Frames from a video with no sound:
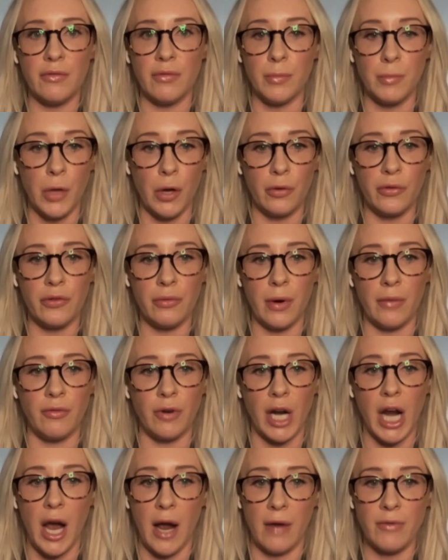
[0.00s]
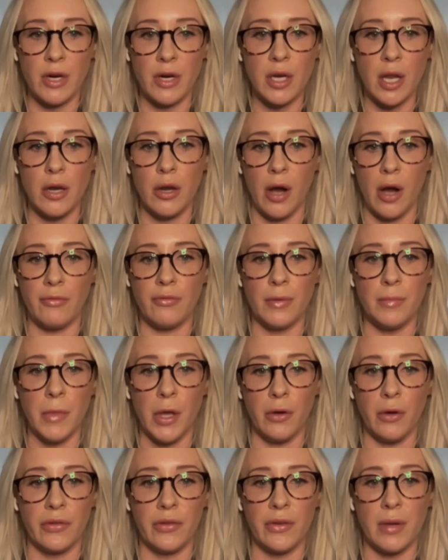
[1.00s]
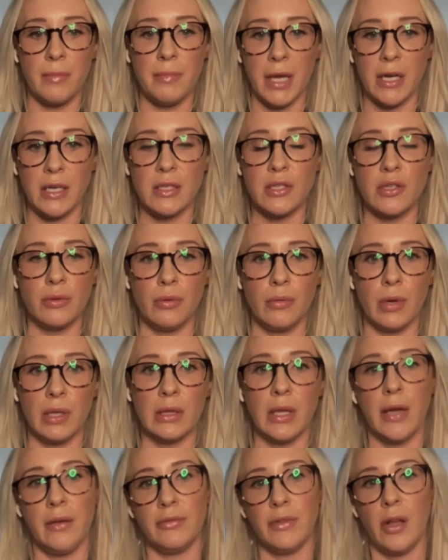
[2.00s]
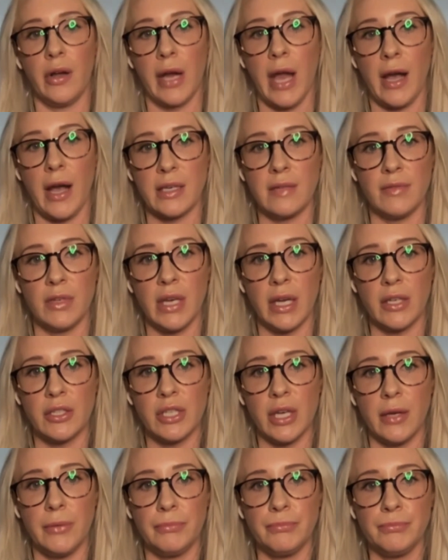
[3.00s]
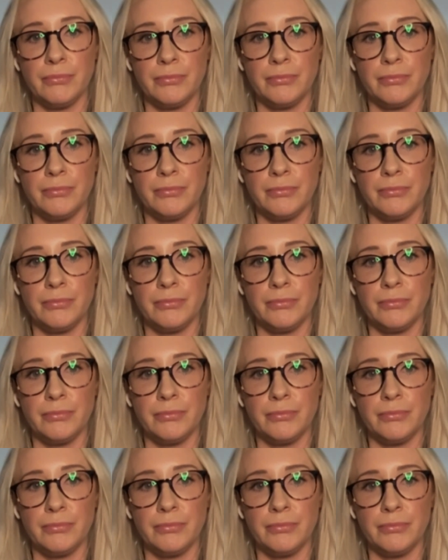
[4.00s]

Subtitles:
from those who have recovered, not from those committed to lifelong active addiction.